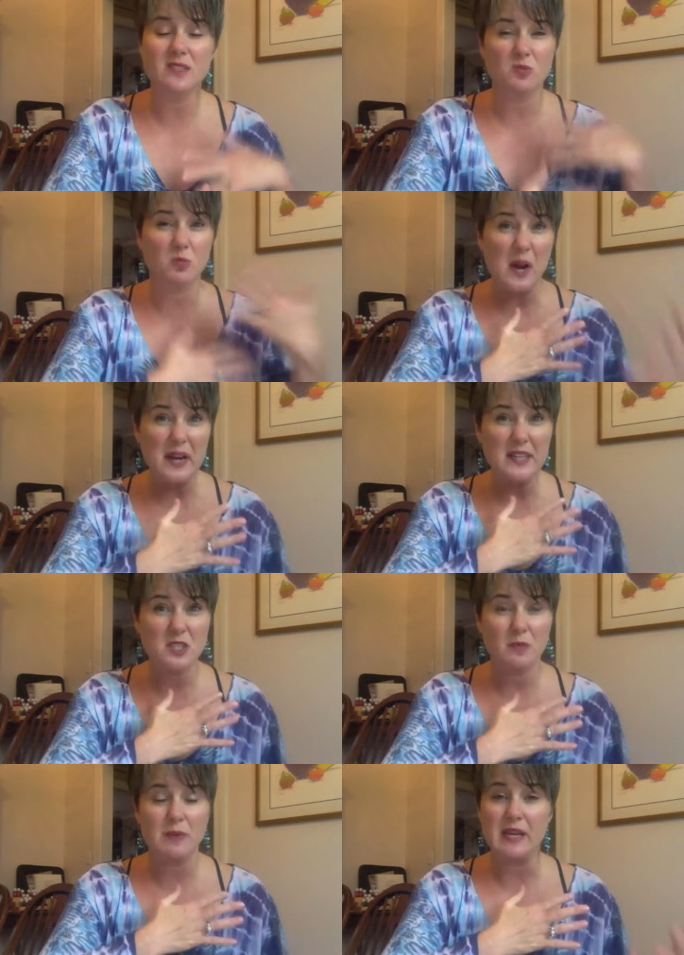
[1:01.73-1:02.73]
as the right
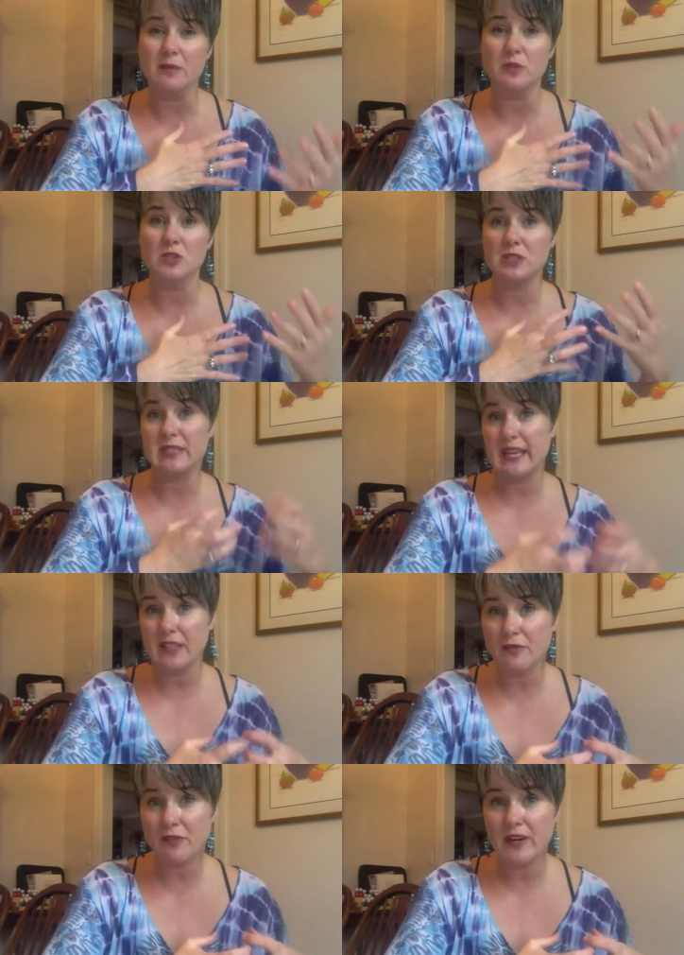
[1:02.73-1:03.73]
to be able to
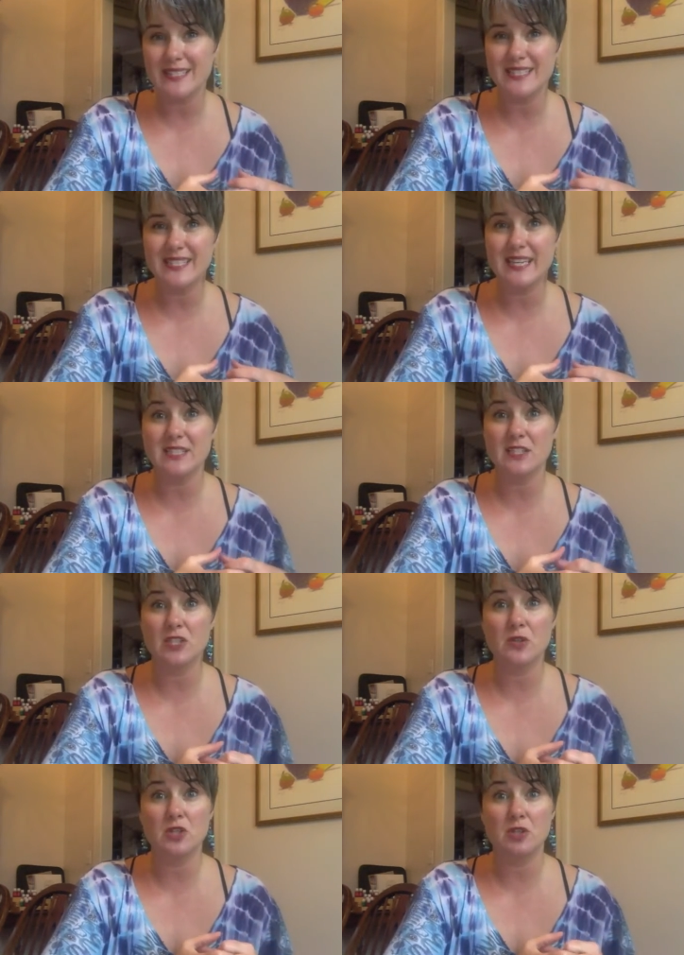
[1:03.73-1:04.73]
get the frankincense mm-hmm.
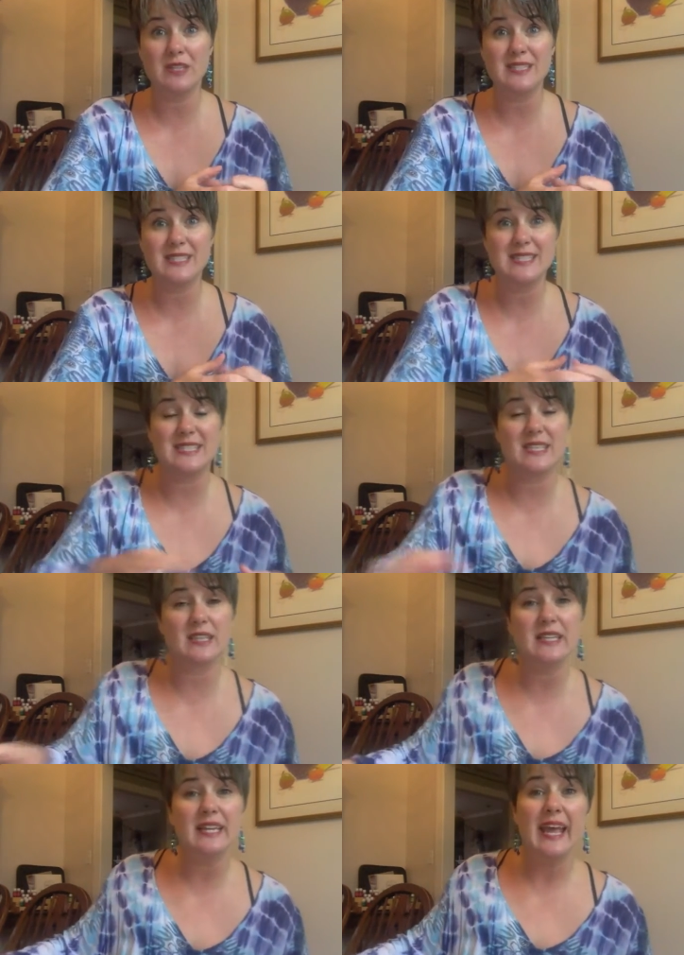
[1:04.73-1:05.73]
so that you can
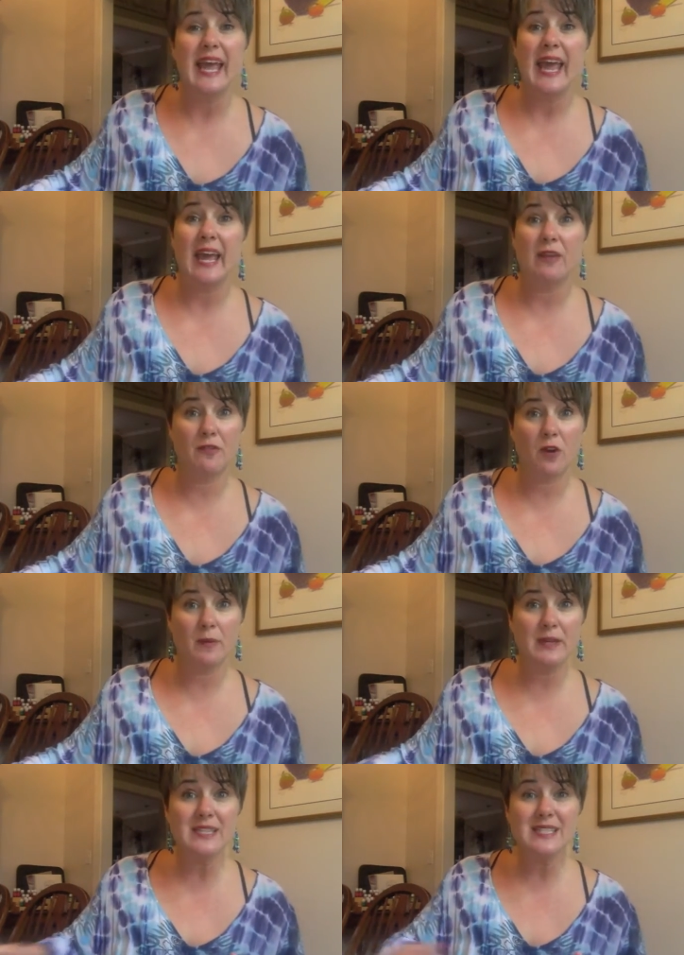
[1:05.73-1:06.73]
distill it and
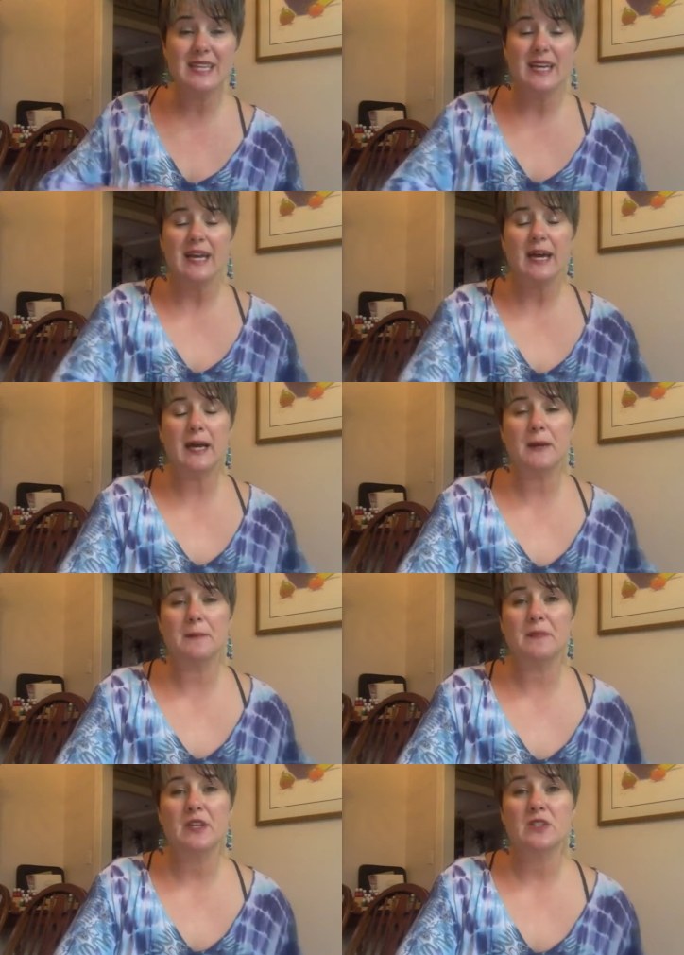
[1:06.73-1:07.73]
farm it
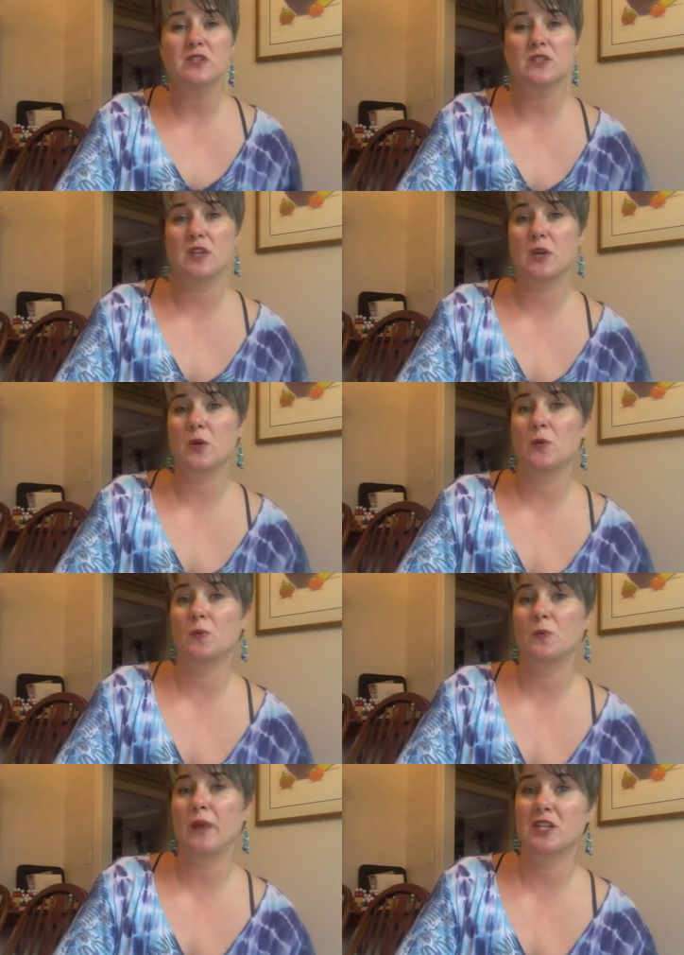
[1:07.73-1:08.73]
um,
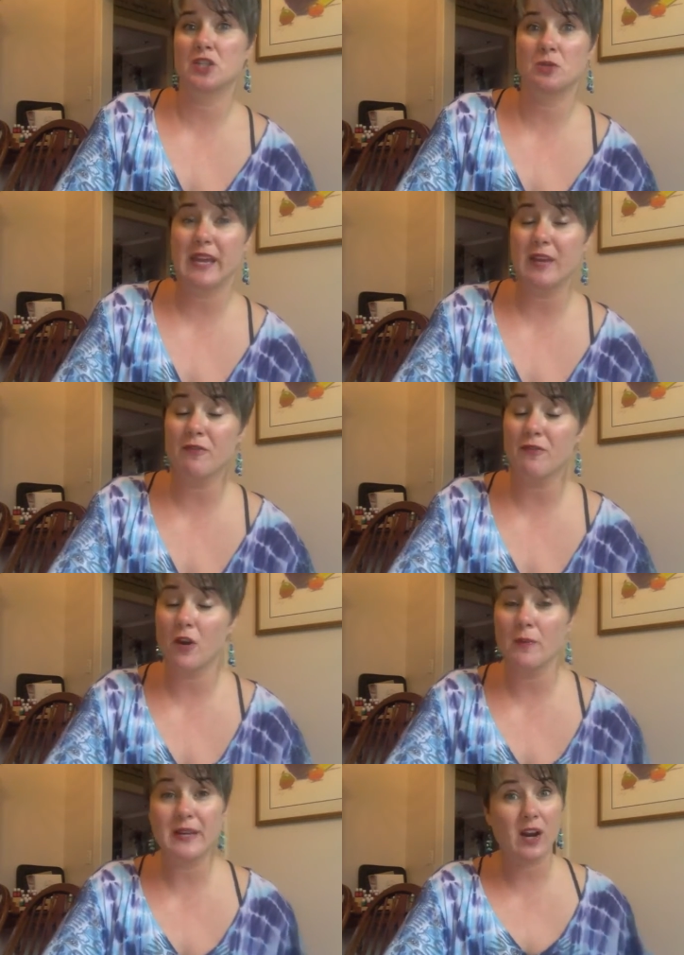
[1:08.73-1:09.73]
so actually, you can't
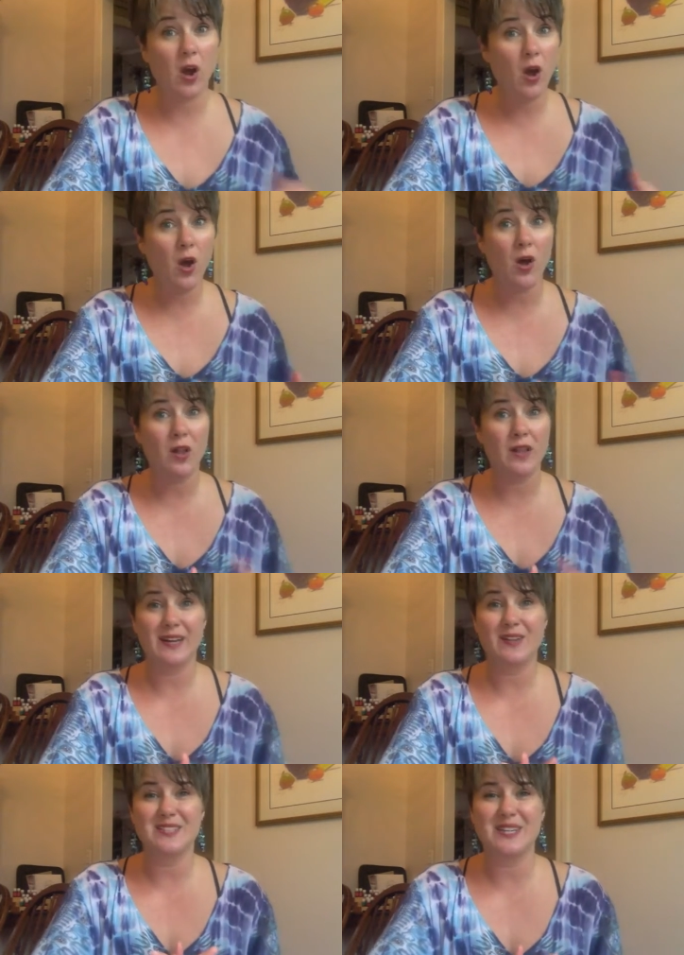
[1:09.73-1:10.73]
farm it at all,
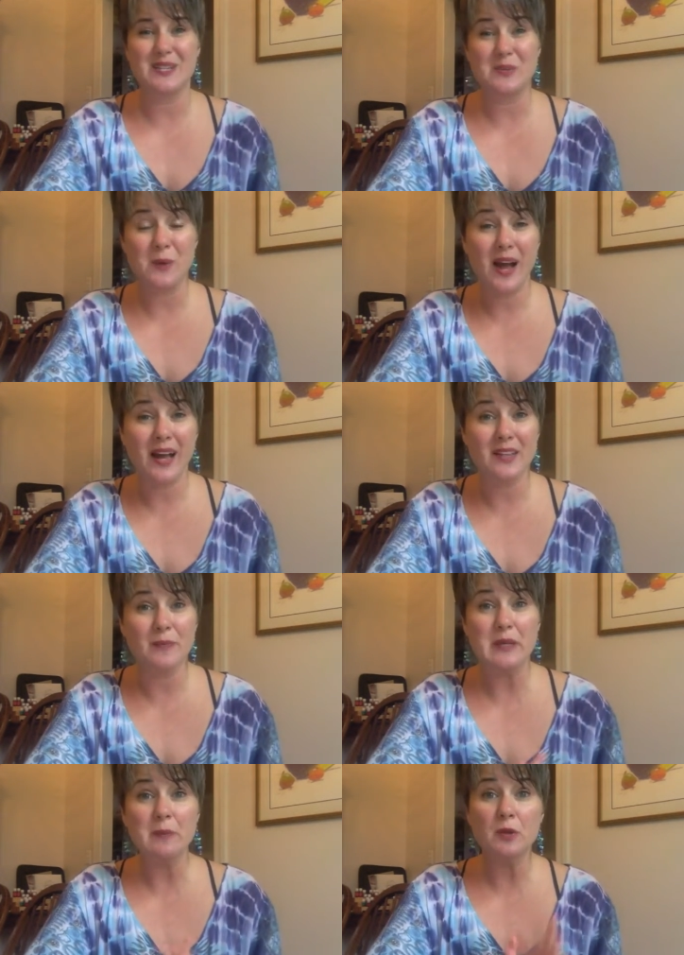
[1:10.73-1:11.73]
and I'll tell you why. The
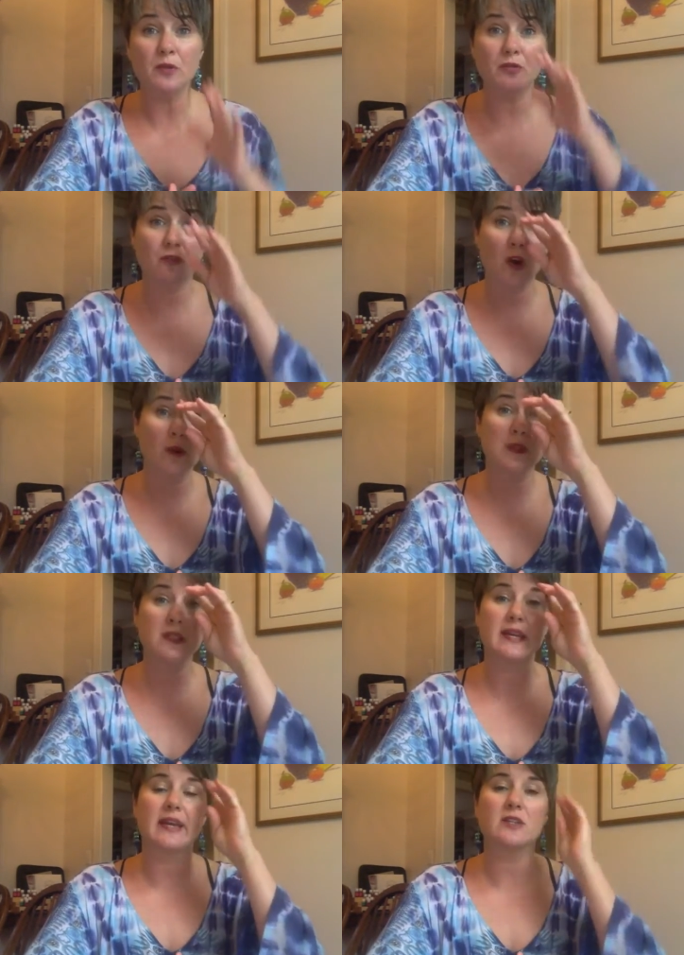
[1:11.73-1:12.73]
people who farm
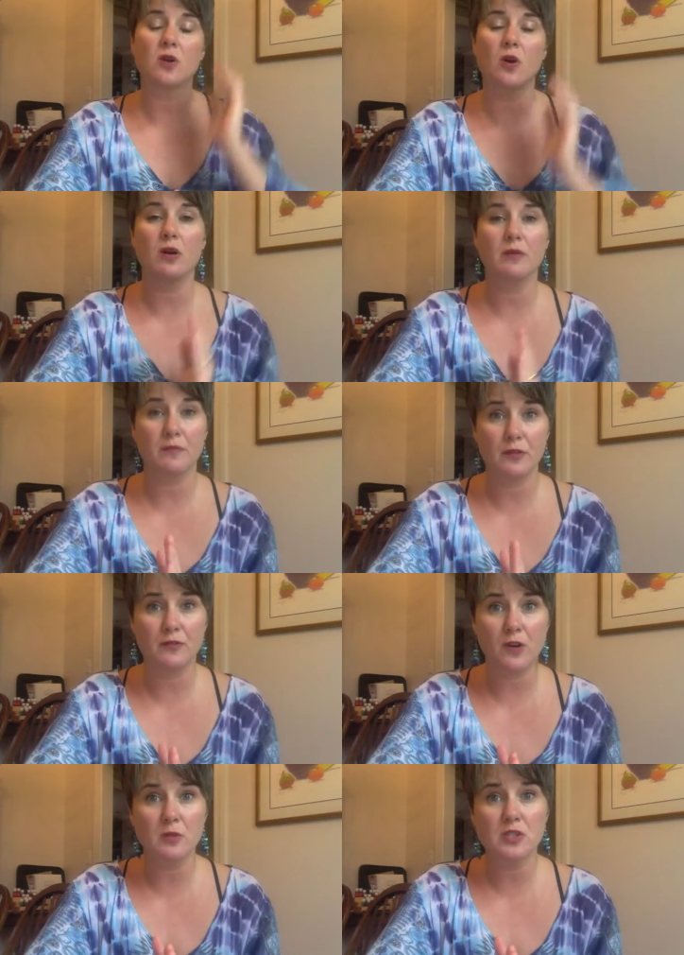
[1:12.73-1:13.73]
the land are the
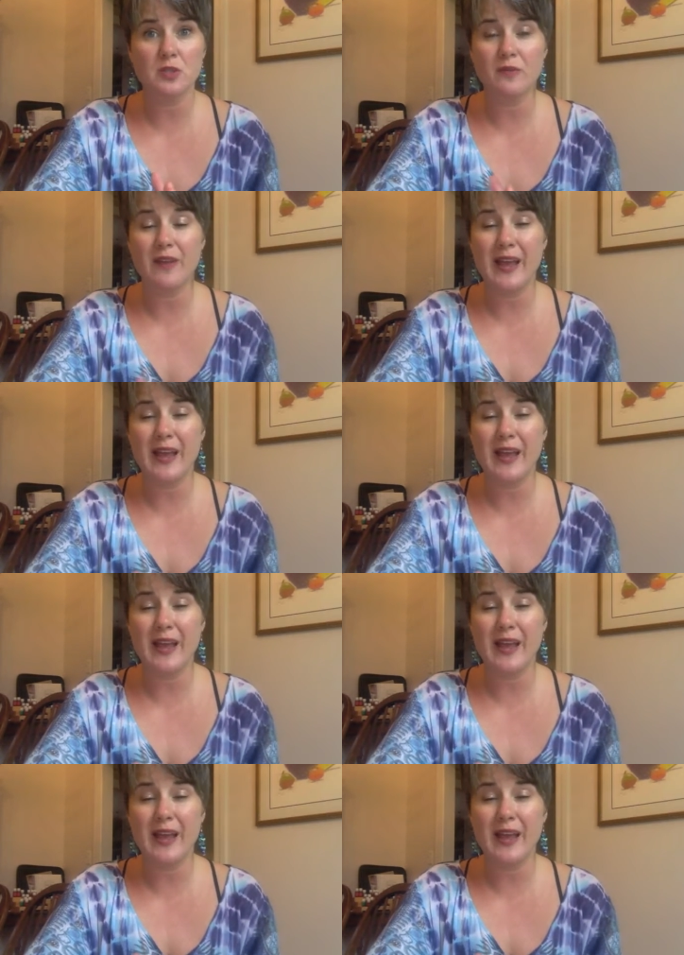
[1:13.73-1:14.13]
farmers who have